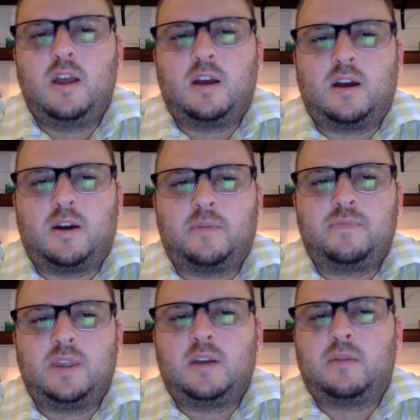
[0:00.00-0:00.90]

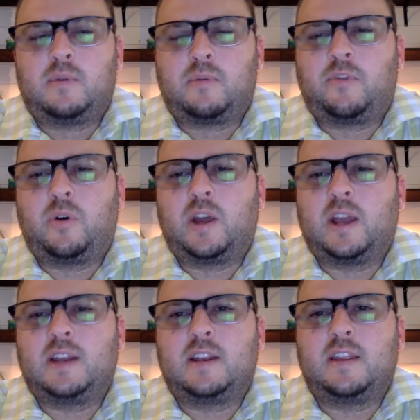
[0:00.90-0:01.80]
but before I
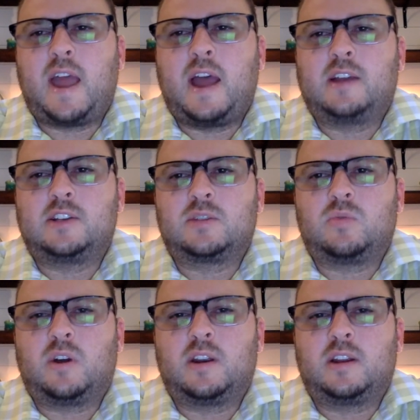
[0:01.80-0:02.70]
get into that, I just
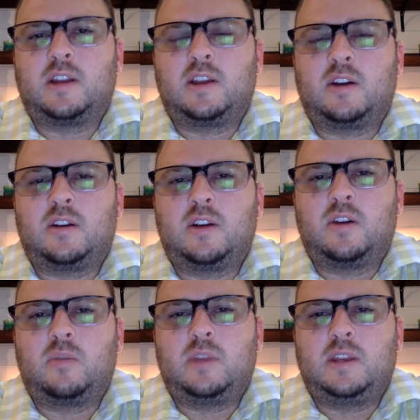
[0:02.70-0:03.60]
wanted to let y'all
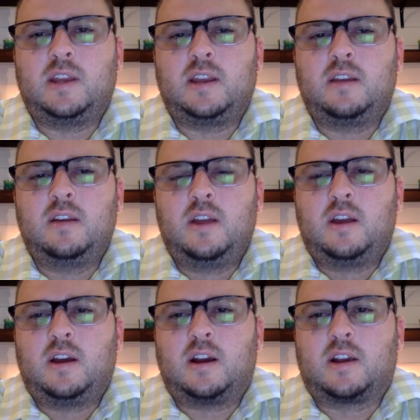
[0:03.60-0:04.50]
know we did
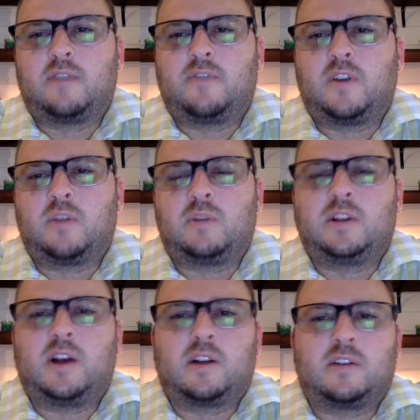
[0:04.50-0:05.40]
confirm with
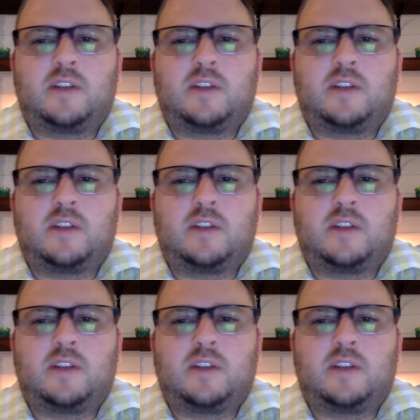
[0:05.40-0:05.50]
Dr.